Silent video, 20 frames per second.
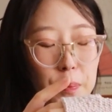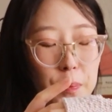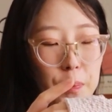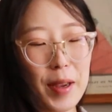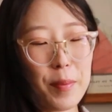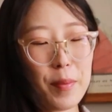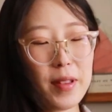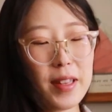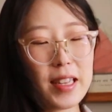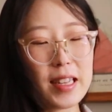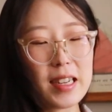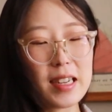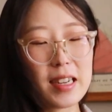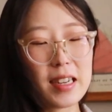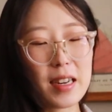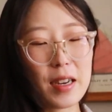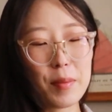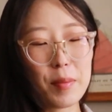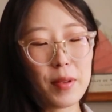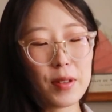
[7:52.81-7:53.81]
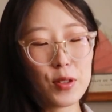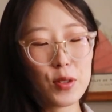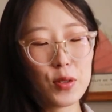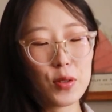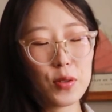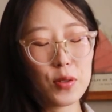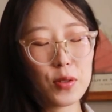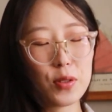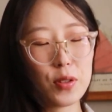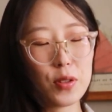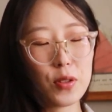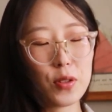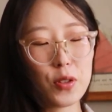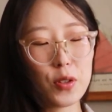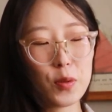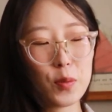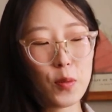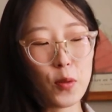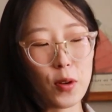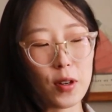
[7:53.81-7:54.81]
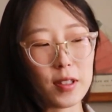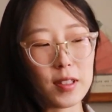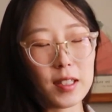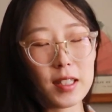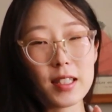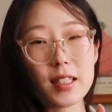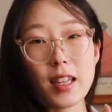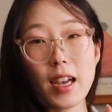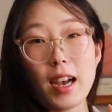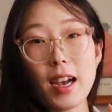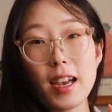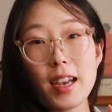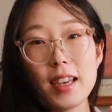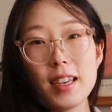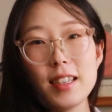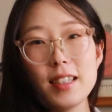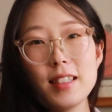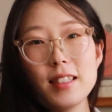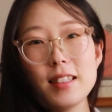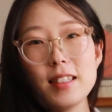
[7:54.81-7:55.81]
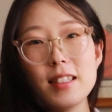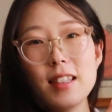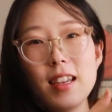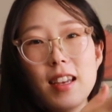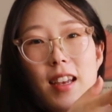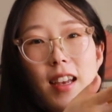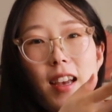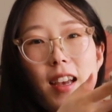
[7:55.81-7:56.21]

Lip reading: I knitted it up to the newborn size,